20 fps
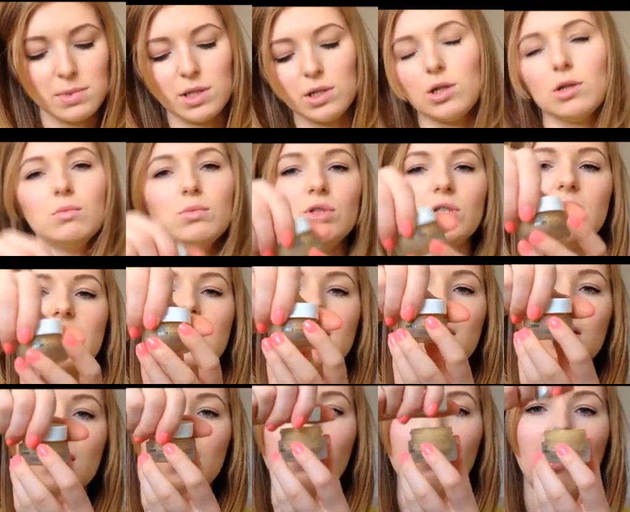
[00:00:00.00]
So it comes just
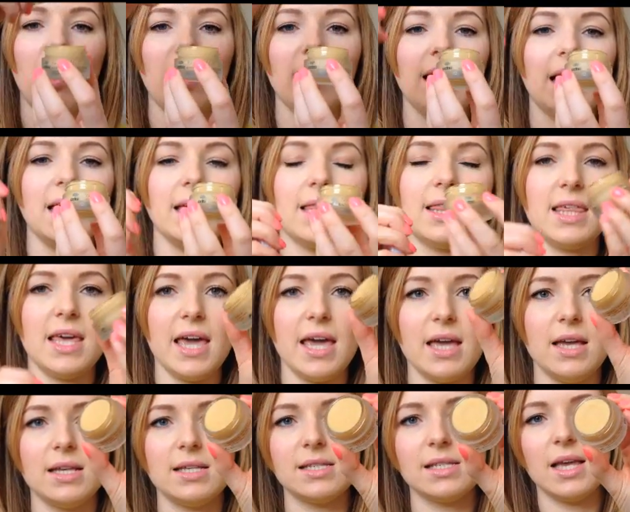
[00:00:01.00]
in a little pot like
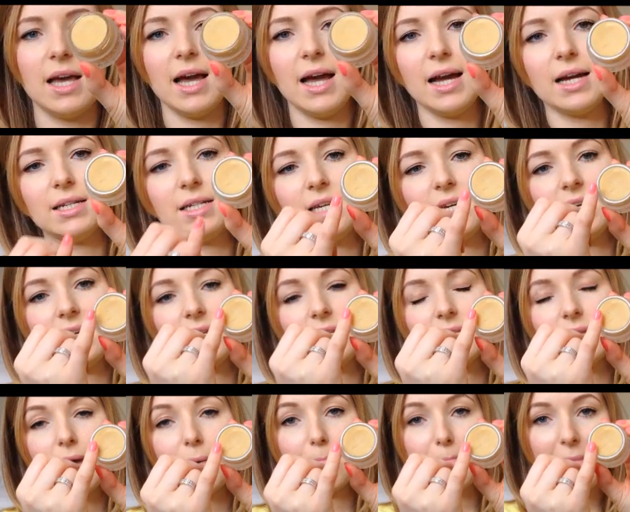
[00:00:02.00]
this, and it
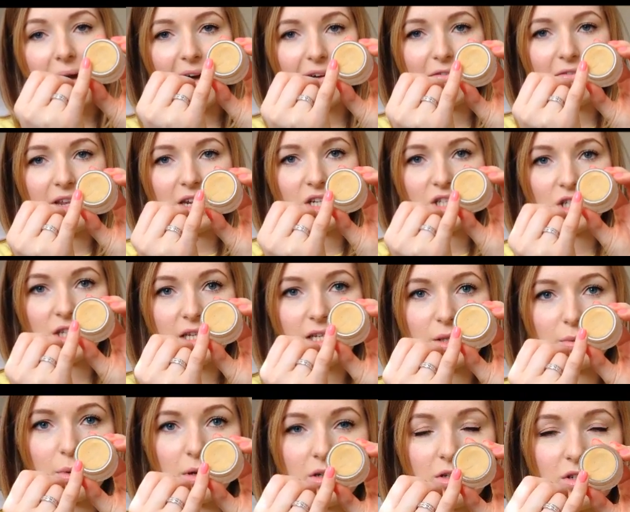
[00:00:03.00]
is a matte finish,
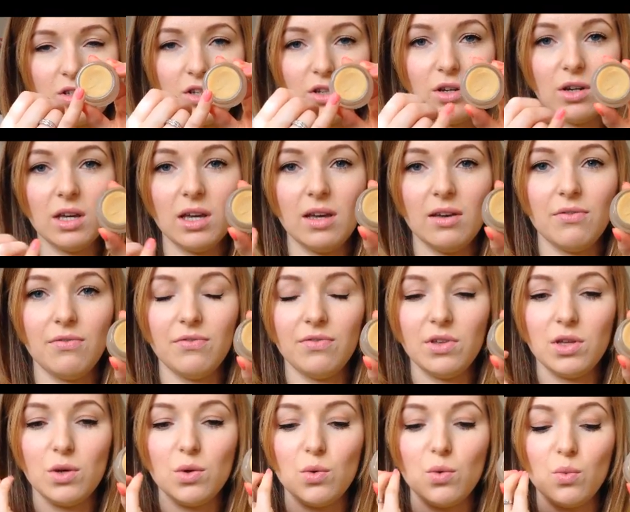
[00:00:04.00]
this one, so if
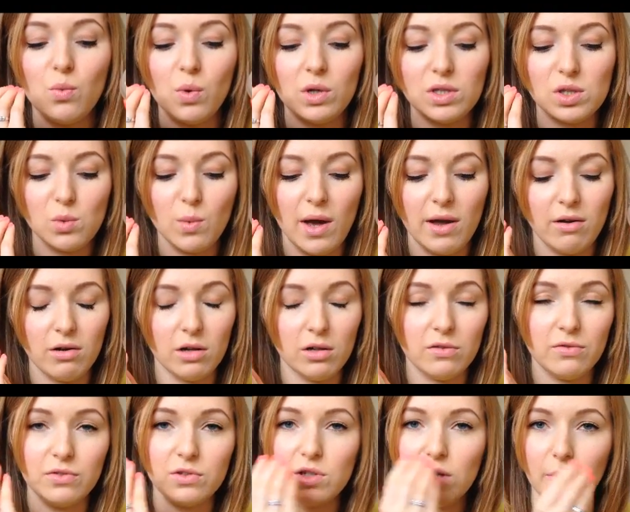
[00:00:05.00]
you want to wear it
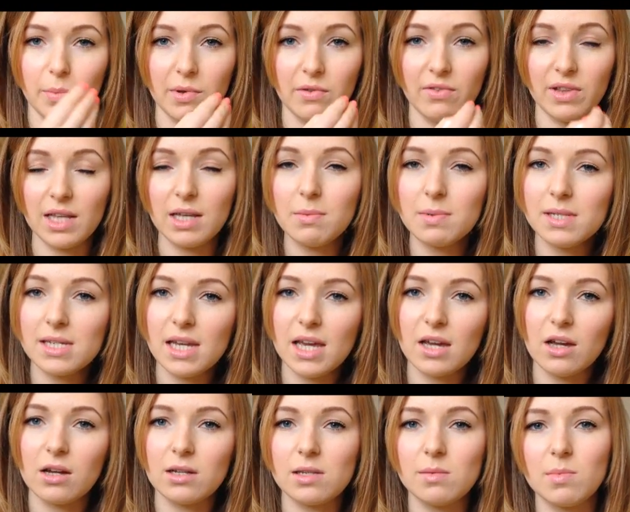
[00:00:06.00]
off the top of a
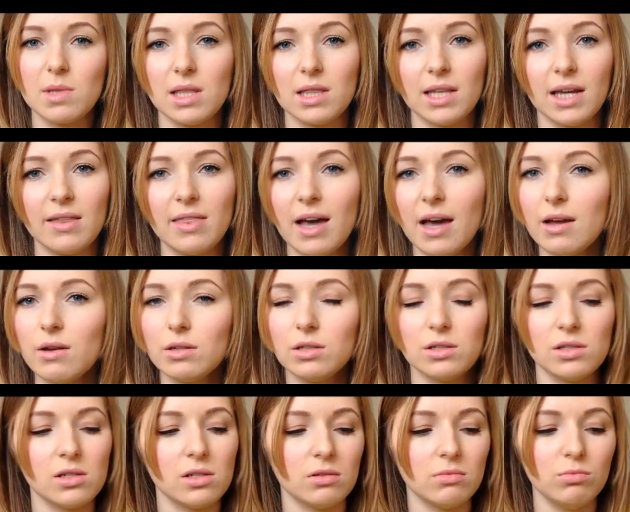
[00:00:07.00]
lipstick or something like that, it
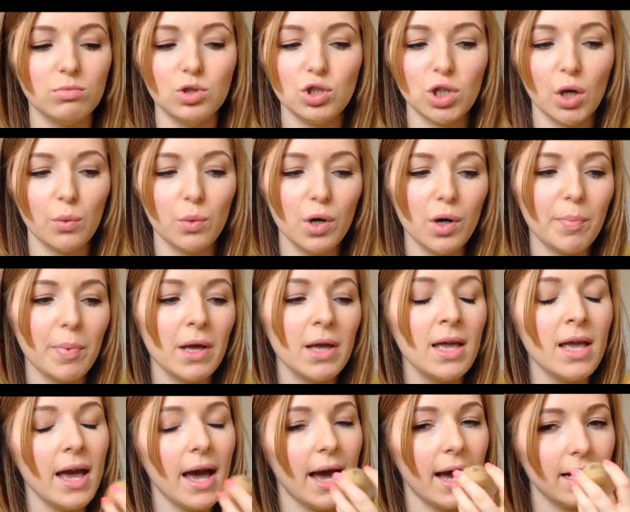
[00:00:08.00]
doesn't show up,
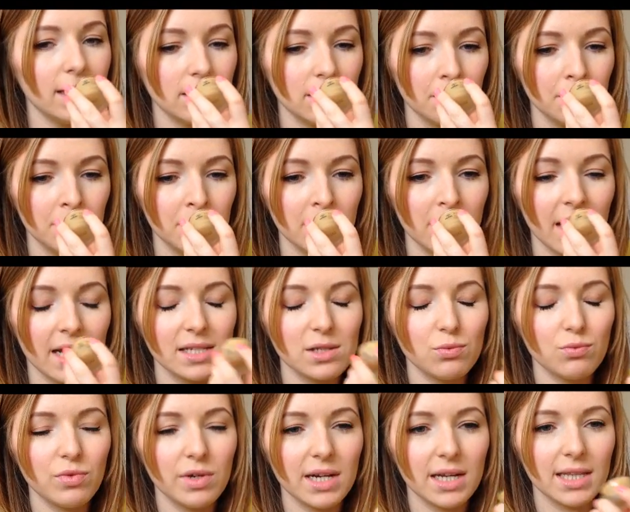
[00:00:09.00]
and has
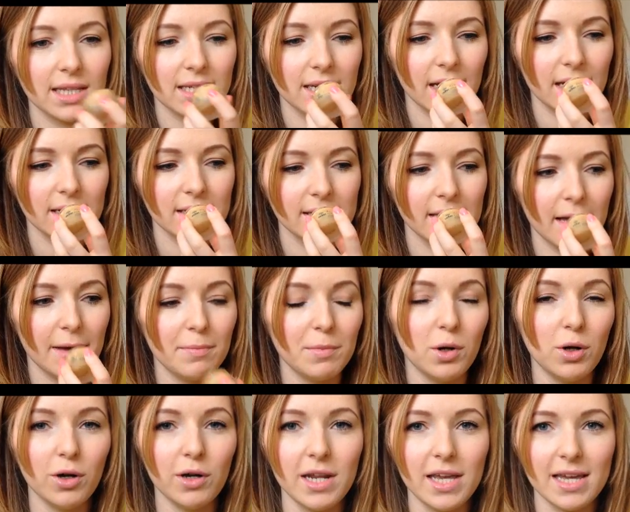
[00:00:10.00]
a really nice
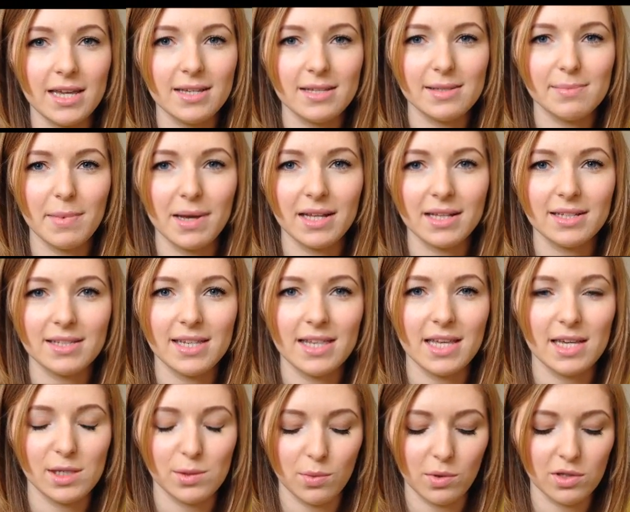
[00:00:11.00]
honey smell to
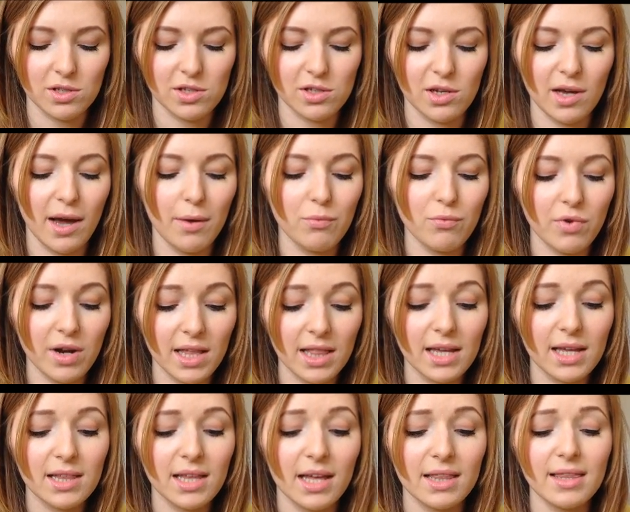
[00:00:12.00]
this one. So I'm
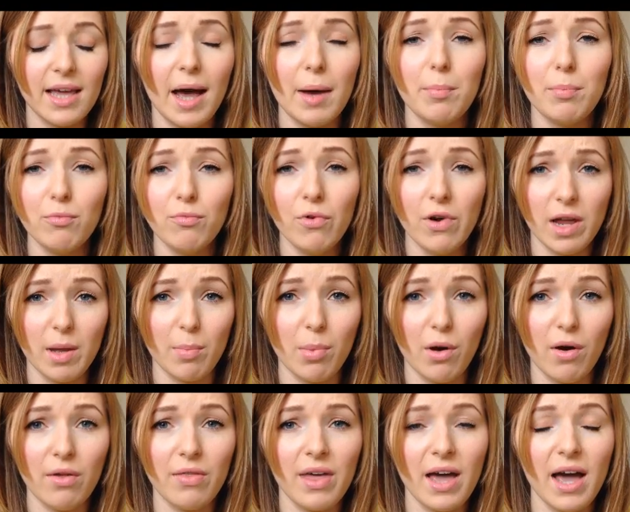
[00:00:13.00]
really glad that I
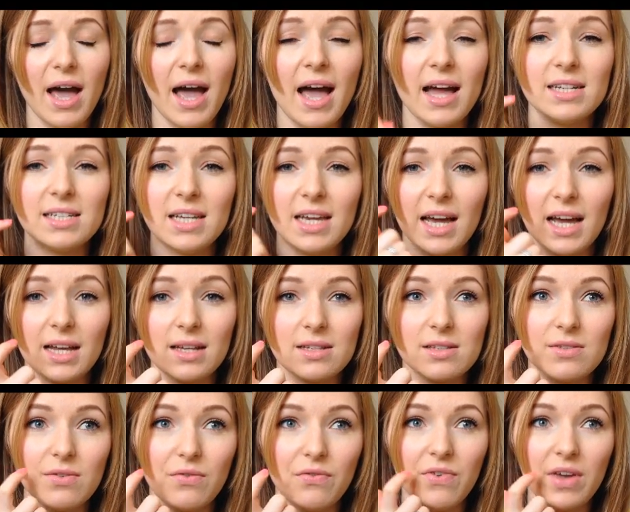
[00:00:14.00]
re-bought that, and it
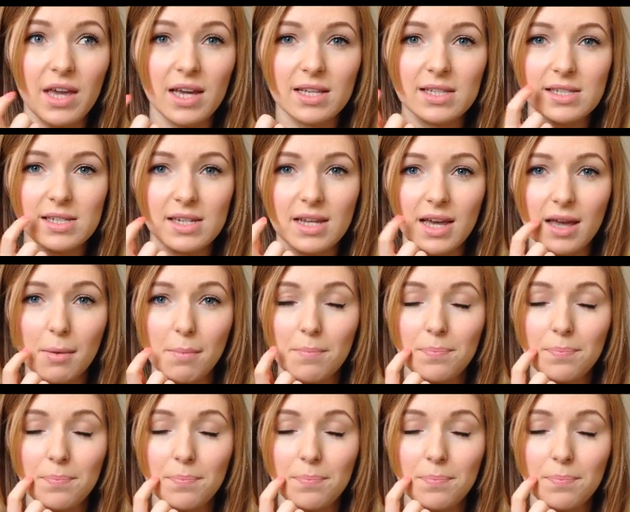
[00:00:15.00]
has fixed